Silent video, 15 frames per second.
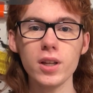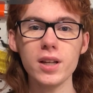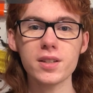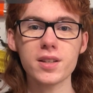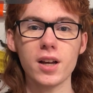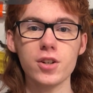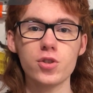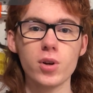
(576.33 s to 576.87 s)
it's
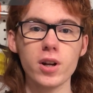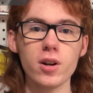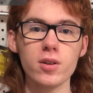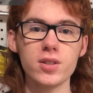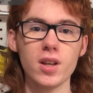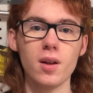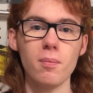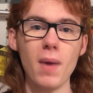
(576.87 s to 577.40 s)
got triggers
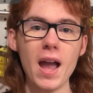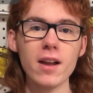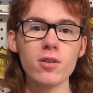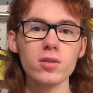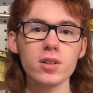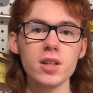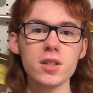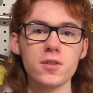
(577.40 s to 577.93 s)
and a mag
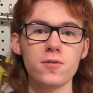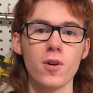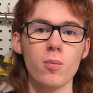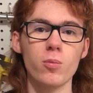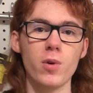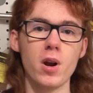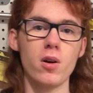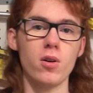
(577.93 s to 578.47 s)
release from
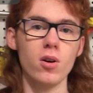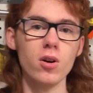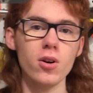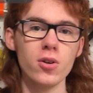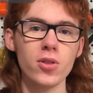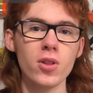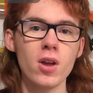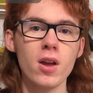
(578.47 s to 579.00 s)
Rare
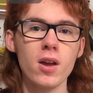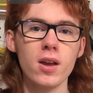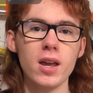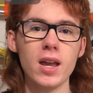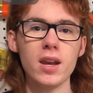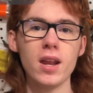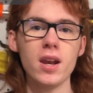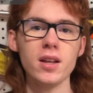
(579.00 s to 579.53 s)
Earth,
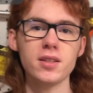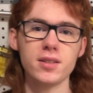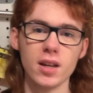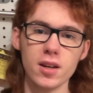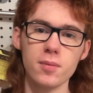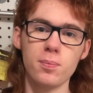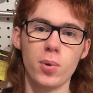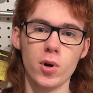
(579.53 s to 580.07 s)
and an
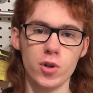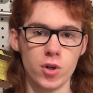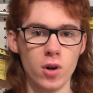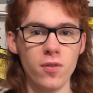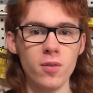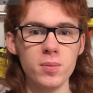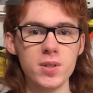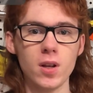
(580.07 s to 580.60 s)
extended pusher
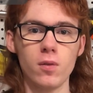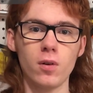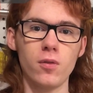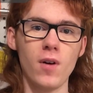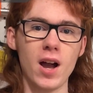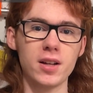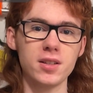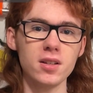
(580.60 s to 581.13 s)
from Silver
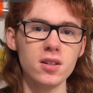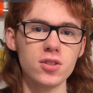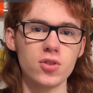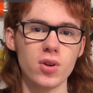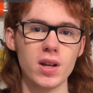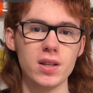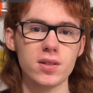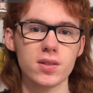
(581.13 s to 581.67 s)
Fox
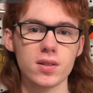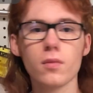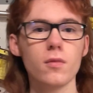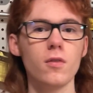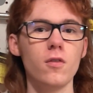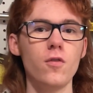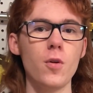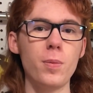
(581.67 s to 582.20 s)
Industries.
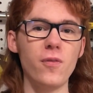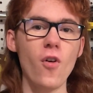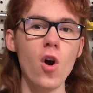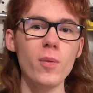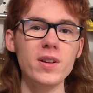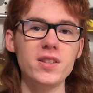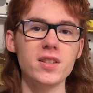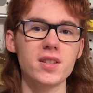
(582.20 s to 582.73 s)
For
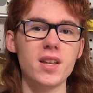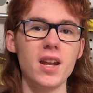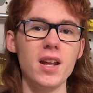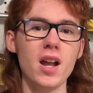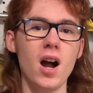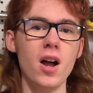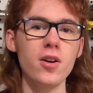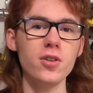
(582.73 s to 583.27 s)
performance, it's getting
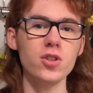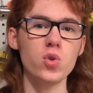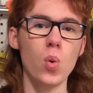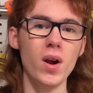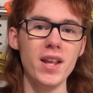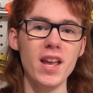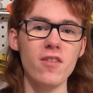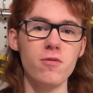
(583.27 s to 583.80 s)

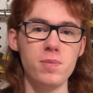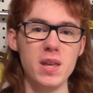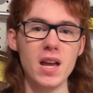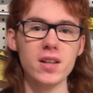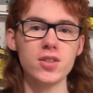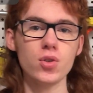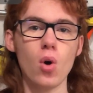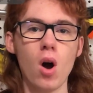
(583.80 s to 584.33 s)
120
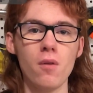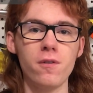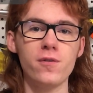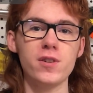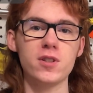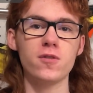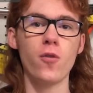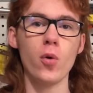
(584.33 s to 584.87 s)
FPS off of
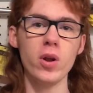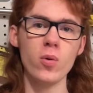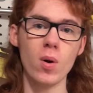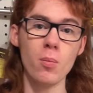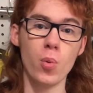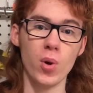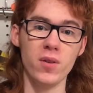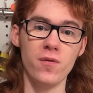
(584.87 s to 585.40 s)
its
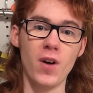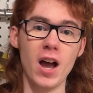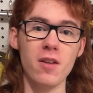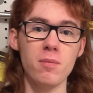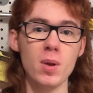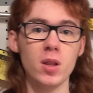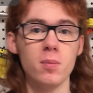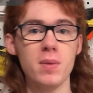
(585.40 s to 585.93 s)

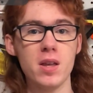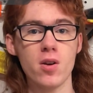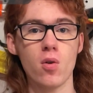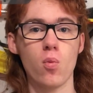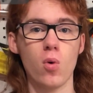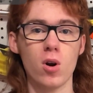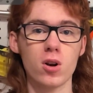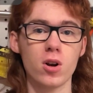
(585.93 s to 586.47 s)
41.5mm
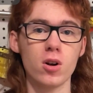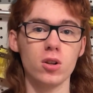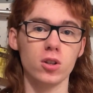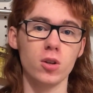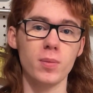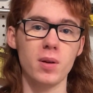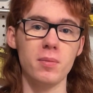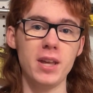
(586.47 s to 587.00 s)
worker
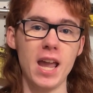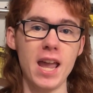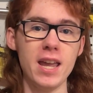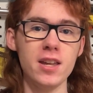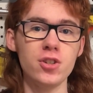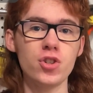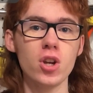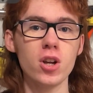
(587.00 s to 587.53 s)
aluminum
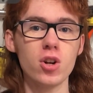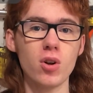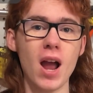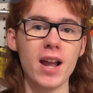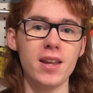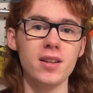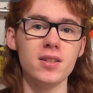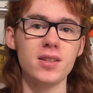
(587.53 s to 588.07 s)
cage,
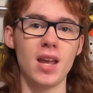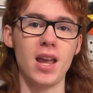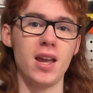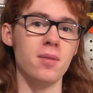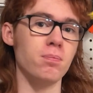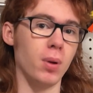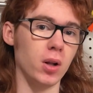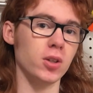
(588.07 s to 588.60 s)
Krakens,
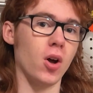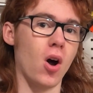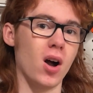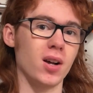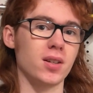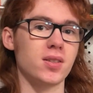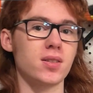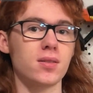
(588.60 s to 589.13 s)
and
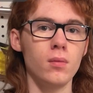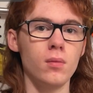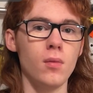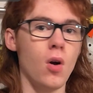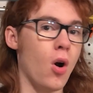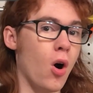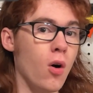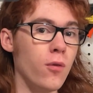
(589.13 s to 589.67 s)
Bulldogs.
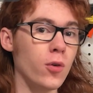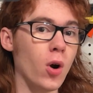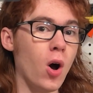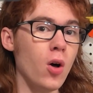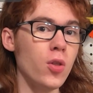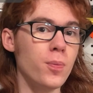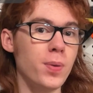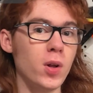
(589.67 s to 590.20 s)

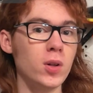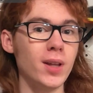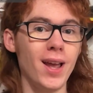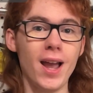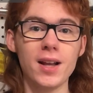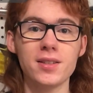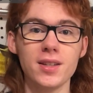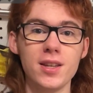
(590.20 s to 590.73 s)
Overall, the build
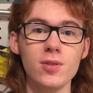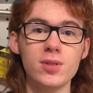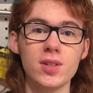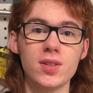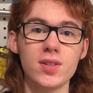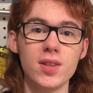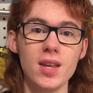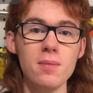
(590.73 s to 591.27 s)
executes
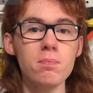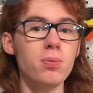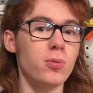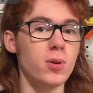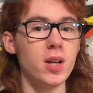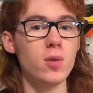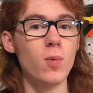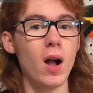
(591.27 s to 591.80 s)
its theme
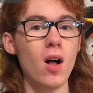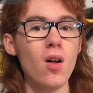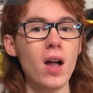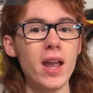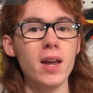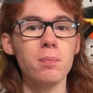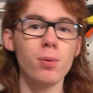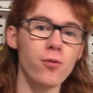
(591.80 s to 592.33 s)
pretty well
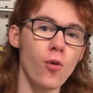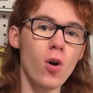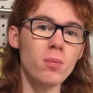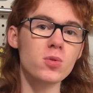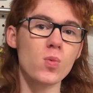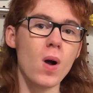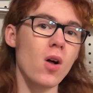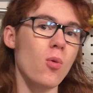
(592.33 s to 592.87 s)
and
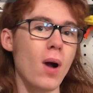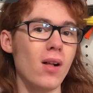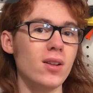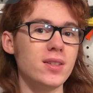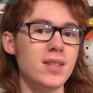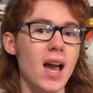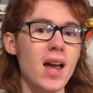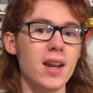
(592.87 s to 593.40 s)
performs well while
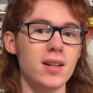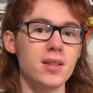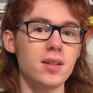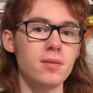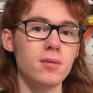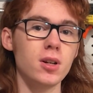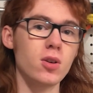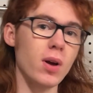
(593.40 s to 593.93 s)
it's at it.
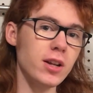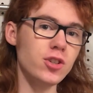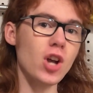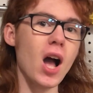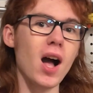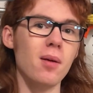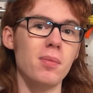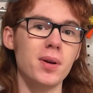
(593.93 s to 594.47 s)
Great
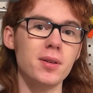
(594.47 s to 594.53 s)
job!